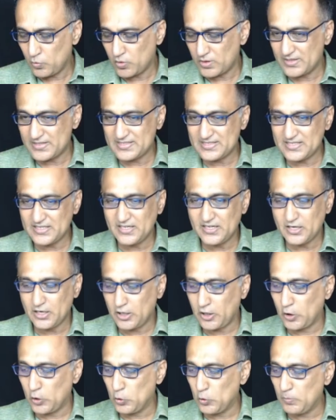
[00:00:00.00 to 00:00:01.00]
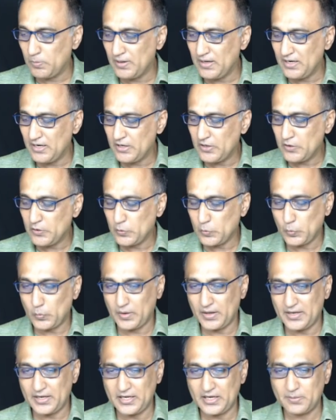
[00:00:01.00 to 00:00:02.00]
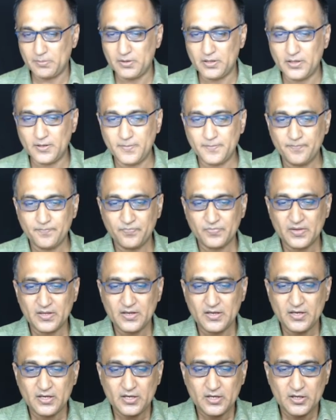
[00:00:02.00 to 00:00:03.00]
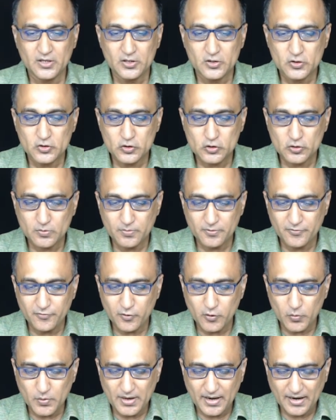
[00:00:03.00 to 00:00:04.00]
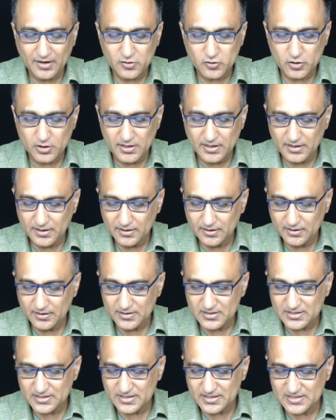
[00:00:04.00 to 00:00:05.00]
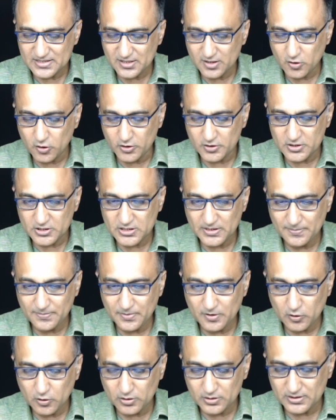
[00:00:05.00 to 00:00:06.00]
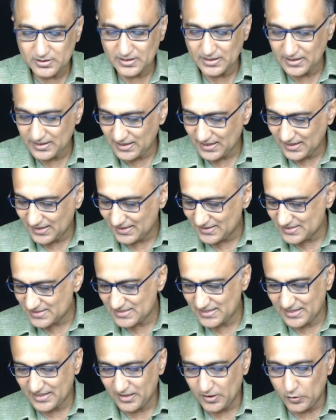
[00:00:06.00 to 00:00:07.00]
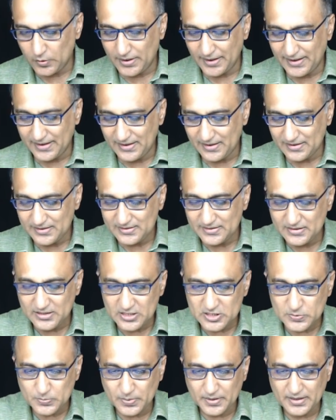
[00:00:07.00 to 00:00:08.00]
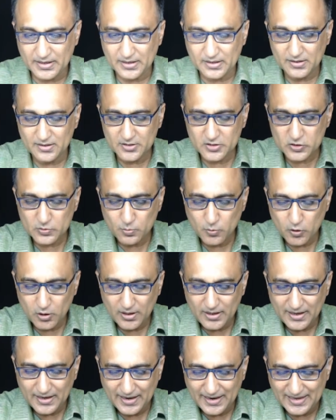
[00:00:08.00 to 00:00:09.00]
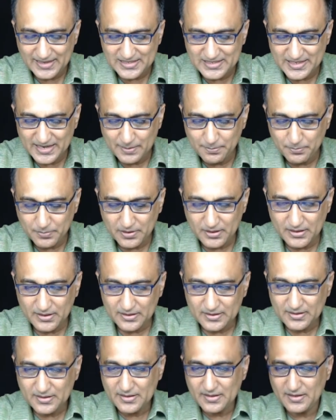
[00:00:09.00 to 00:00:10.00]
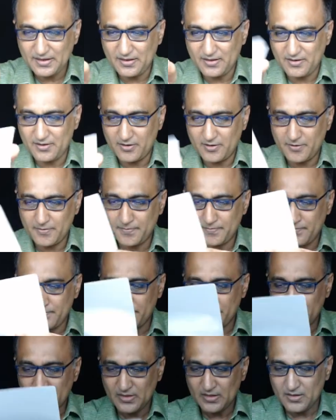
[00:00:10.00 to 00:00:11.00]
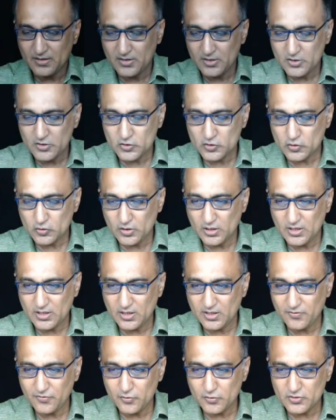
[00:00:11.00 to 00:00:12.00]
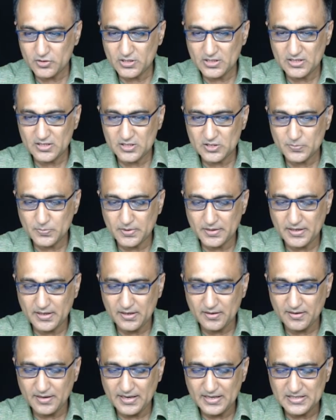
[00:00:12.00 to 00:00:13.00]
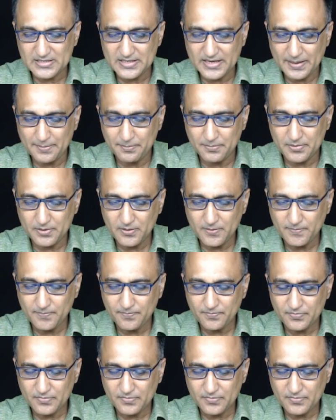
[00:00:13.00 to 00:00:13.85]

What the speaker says: what is a global variable. So before we actually discuss the concept or the theory, let's take a look at this particular small example here. So here if you see this particular example,